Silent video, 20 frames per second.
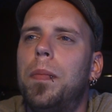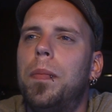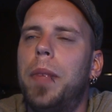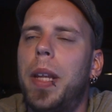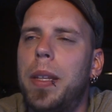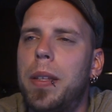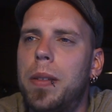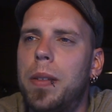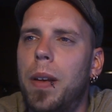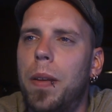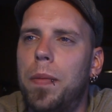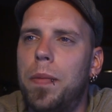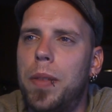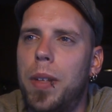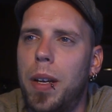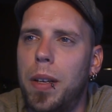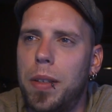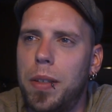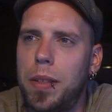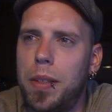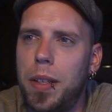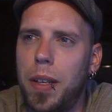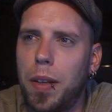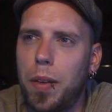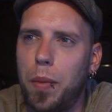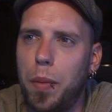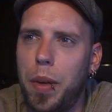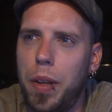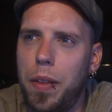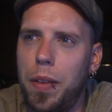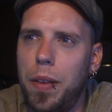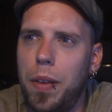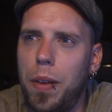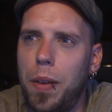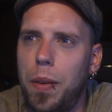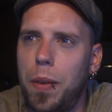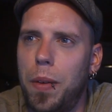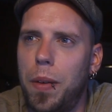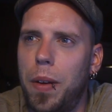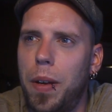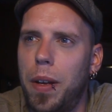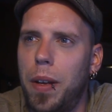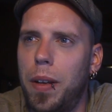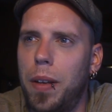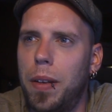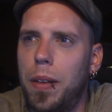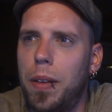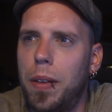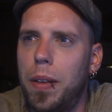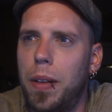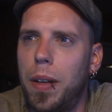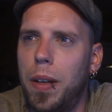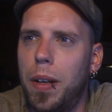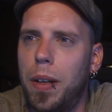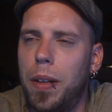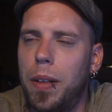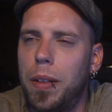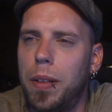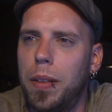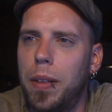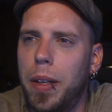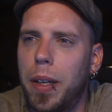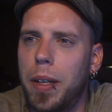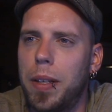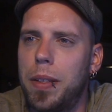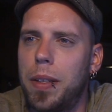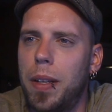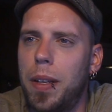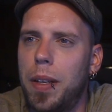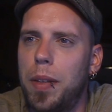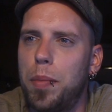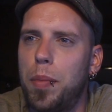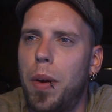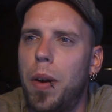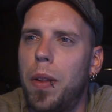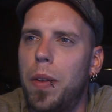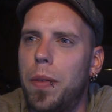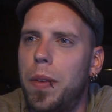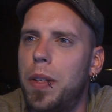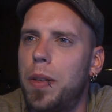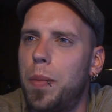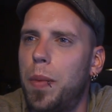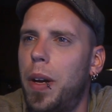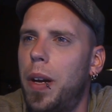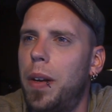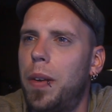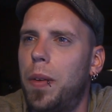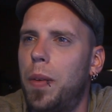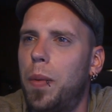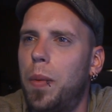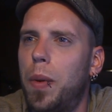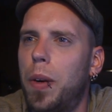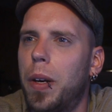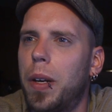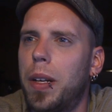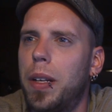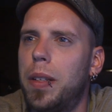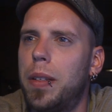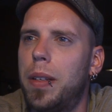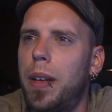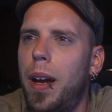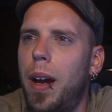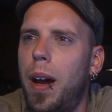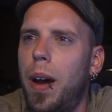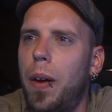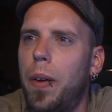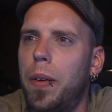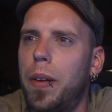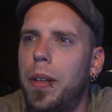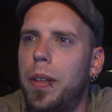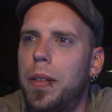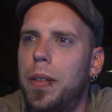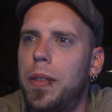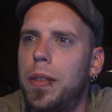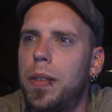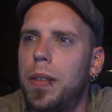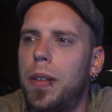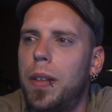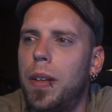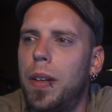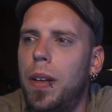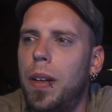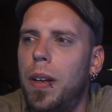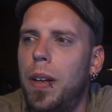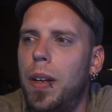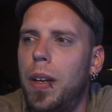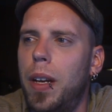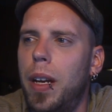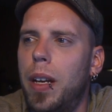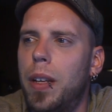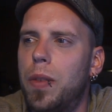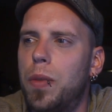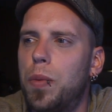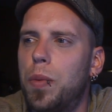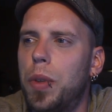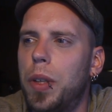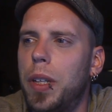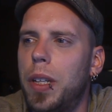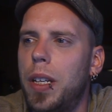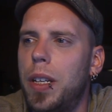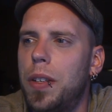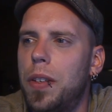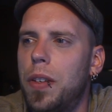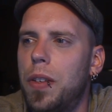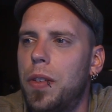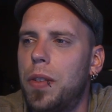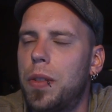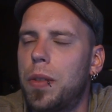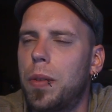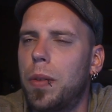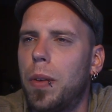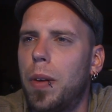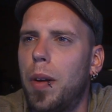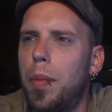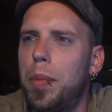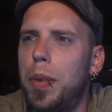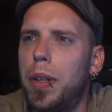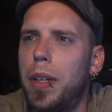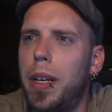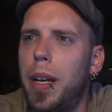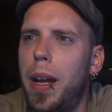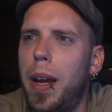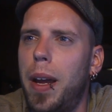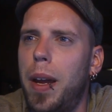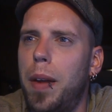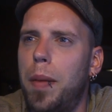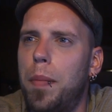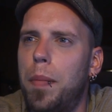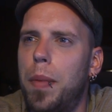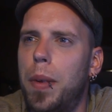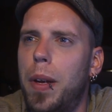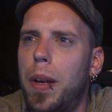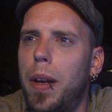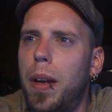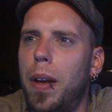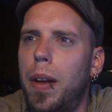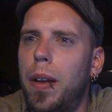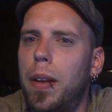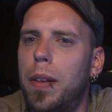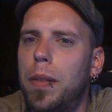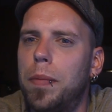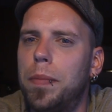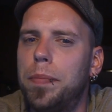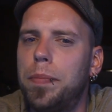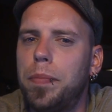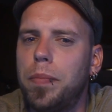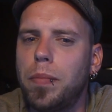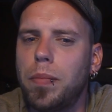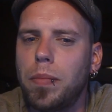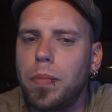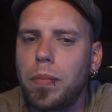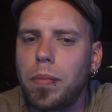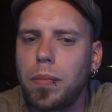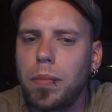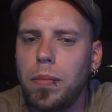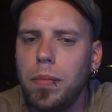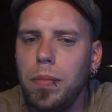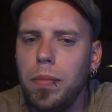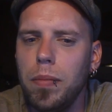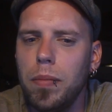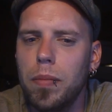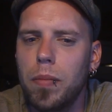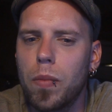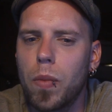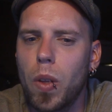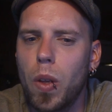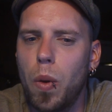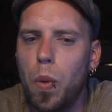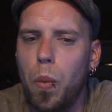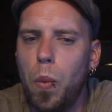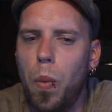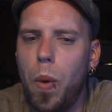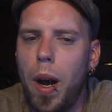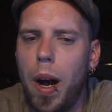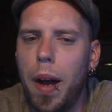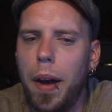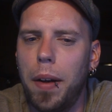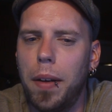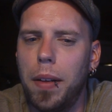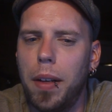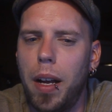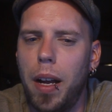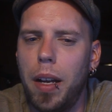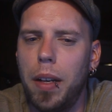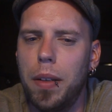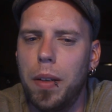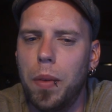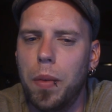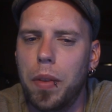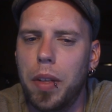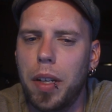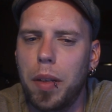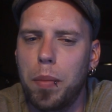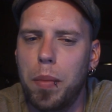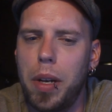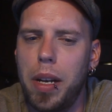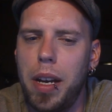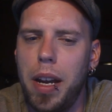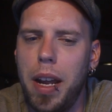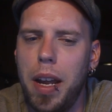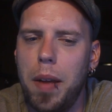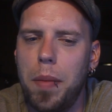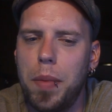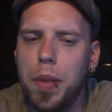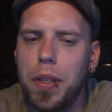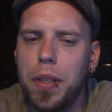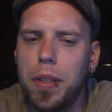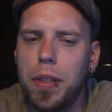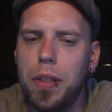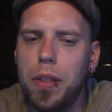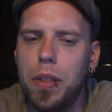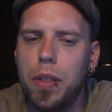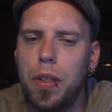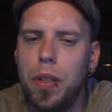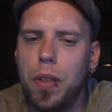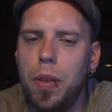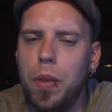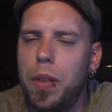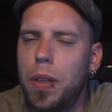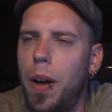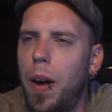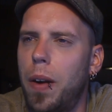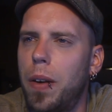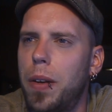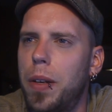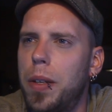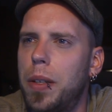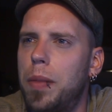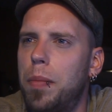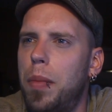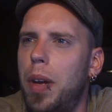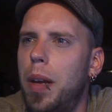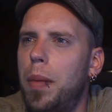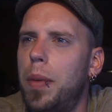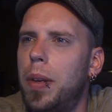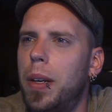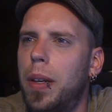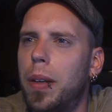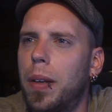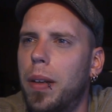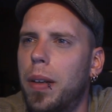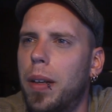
that stuff does stick with you, and like I said, that's part of the reason why I don't work in town. It's really easy to screw up your name, and while I don't think my name is too tarnished, maybe in a